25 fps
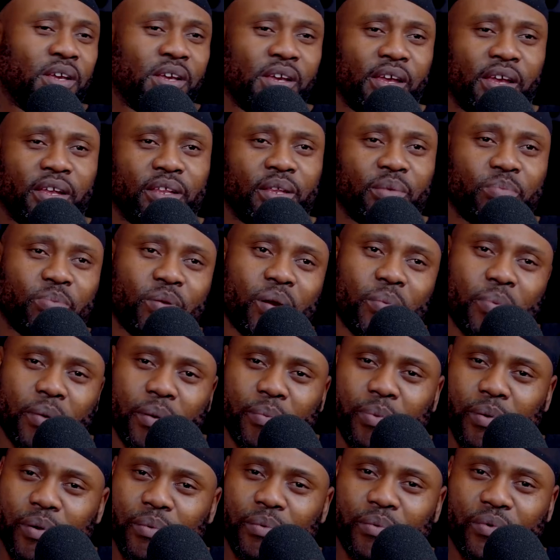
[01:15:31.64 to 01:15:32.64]
and the proper
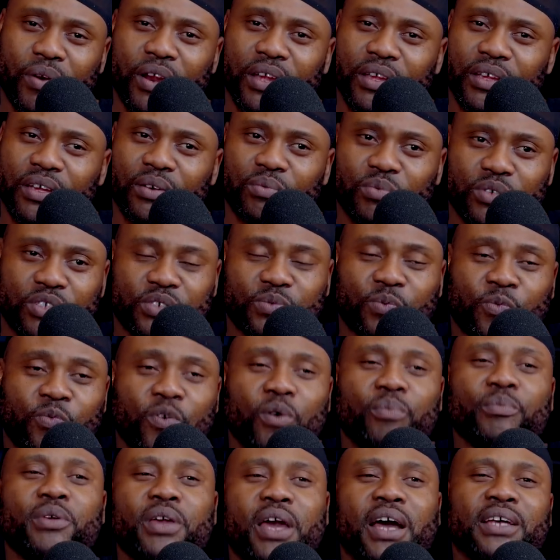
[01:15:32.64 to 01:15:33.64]
record, which
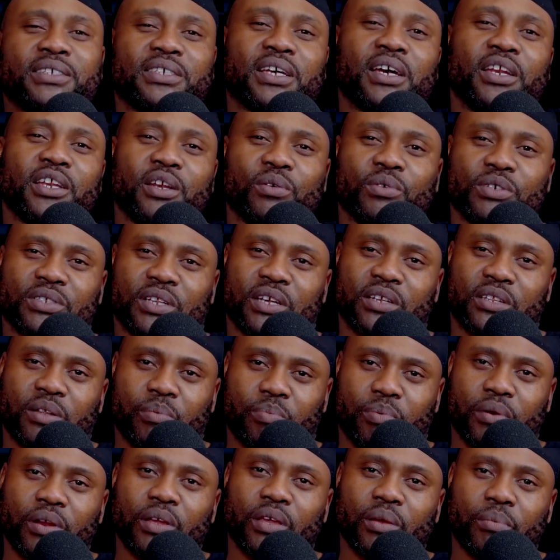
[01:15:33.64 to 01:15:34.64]
for me, Azania was like the
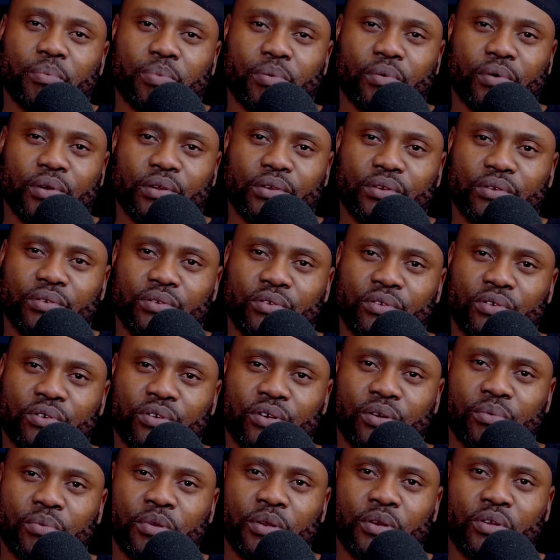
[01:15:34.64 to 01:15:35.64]
breaking point. You know
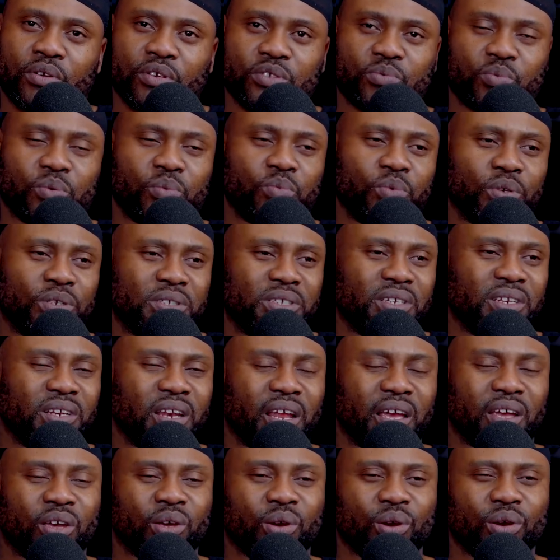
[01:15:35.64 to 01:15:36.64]
what I mean? Because when we did
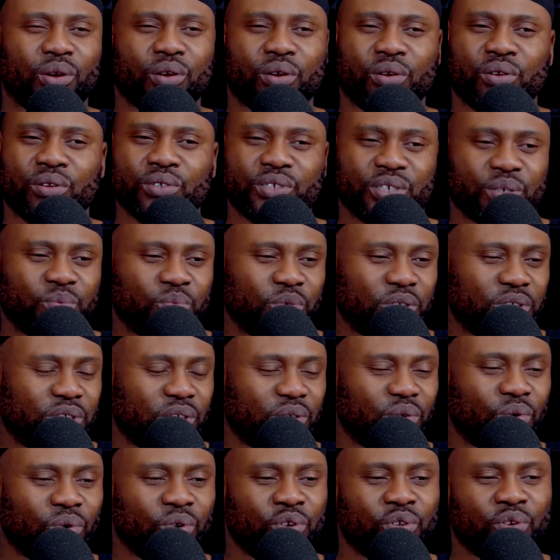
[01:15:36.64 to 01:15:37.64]
like Girls and we
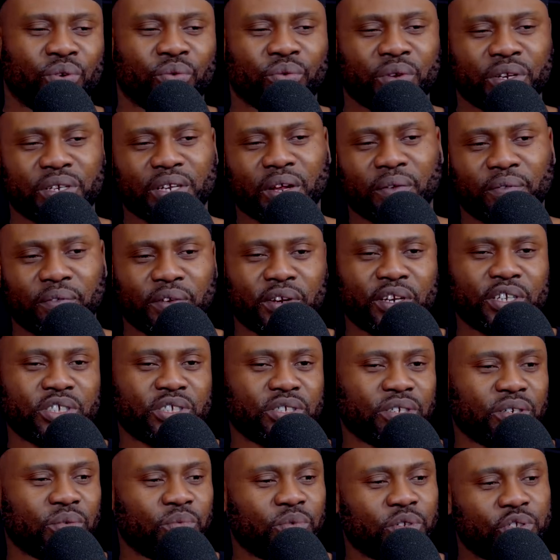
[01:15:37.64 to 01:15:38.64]
did Audio
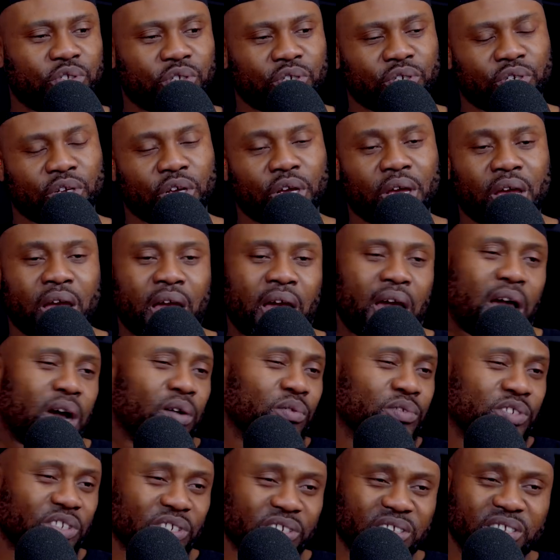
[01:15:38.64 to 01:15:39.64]
Redefinition and I
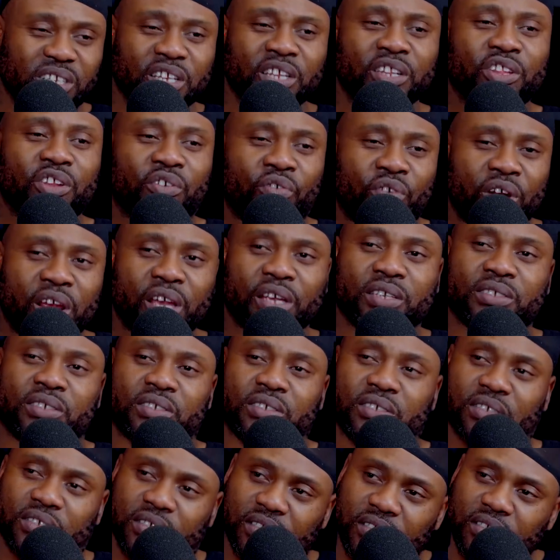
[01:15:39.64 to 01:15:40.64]
was just in the
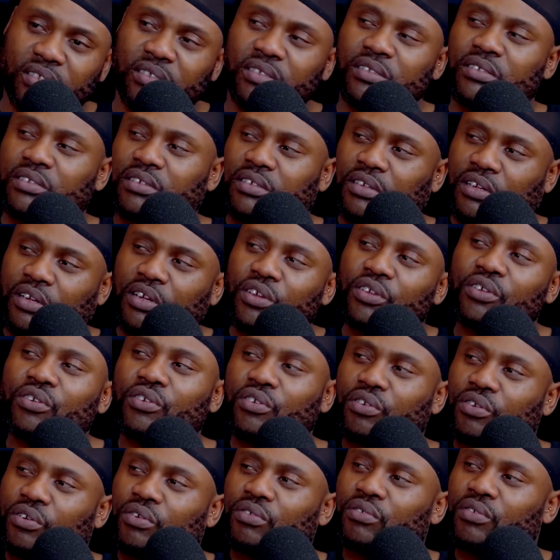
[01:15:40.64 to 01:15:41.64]
race,
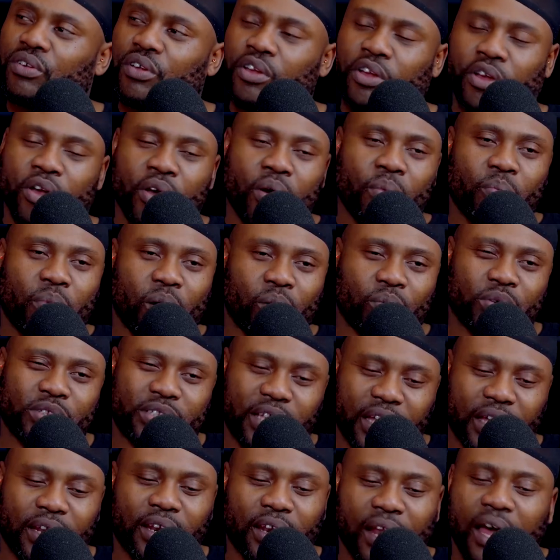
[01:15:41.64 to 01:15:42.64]
you know? But with
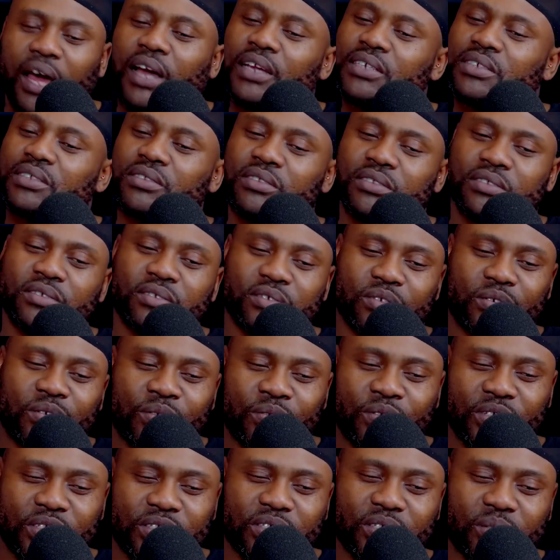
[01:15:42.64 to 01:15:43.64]
that Last
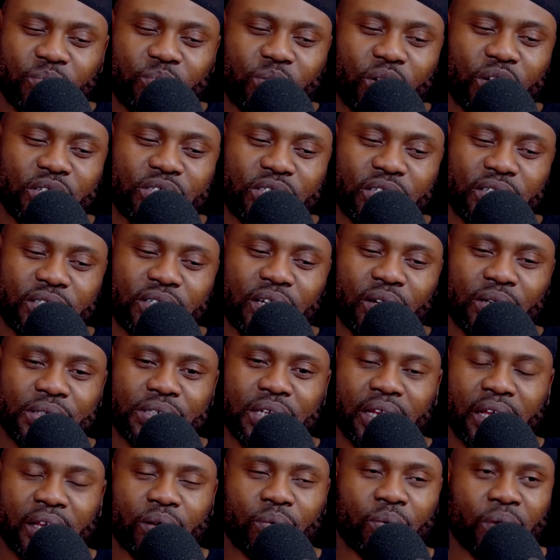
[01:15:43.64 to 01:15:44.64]
Reason project, I
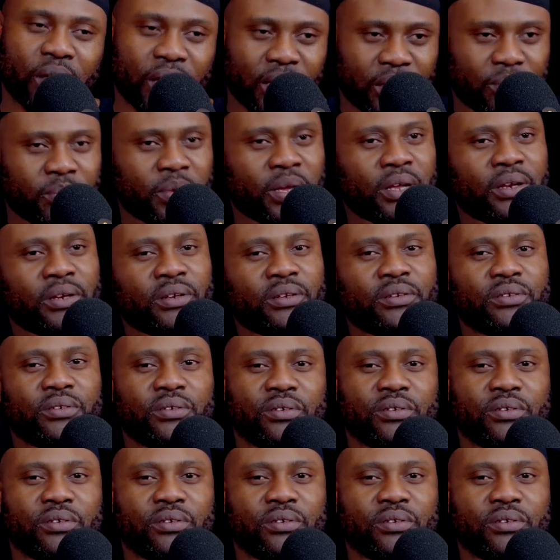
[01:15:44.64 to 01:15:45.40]
was like, wait, man,